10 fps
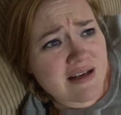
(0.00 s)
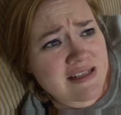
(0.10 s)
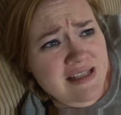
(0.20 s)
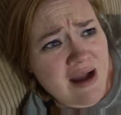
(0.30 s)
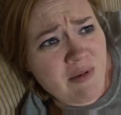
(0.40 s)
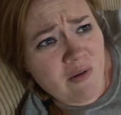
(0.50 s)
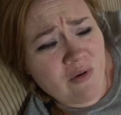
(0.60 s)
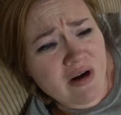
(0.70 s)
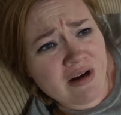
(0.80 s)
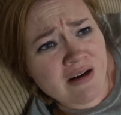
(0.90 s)
it's not my
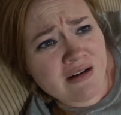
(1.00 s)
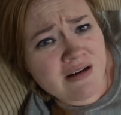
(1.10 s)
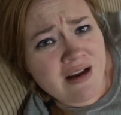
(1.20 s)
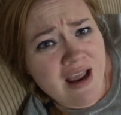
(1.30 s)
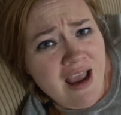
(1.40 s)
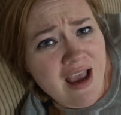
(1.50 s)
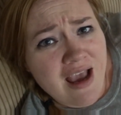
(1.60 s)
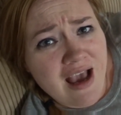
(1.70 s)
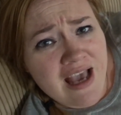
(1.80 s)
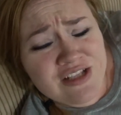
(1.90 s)
water
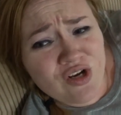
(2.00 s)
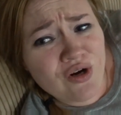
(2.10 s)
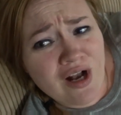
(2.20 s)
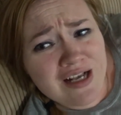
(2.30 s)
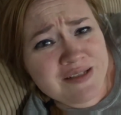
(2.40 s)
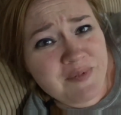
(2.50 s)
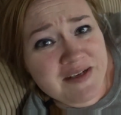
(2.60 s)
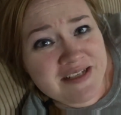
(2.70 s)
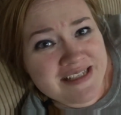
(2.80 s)
it's her husband.